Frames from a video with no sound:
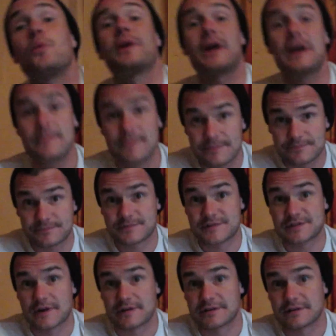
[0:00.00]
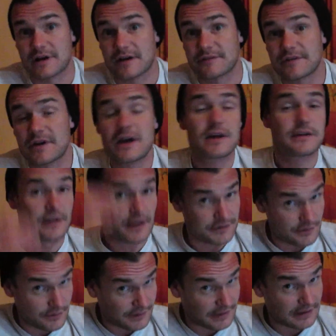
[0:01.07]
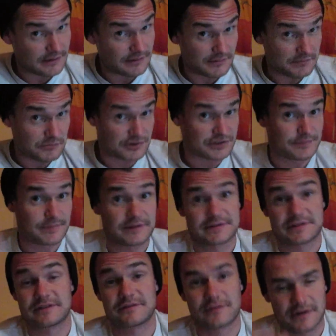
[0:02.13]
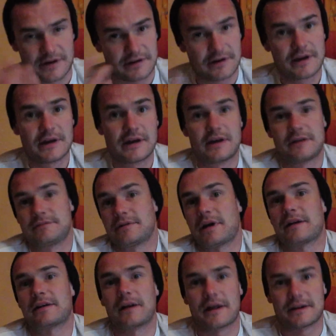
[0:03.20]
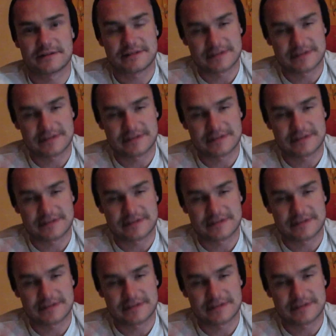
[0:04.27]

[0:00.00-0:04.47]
when I started off, not knowing much about silver and not a lot of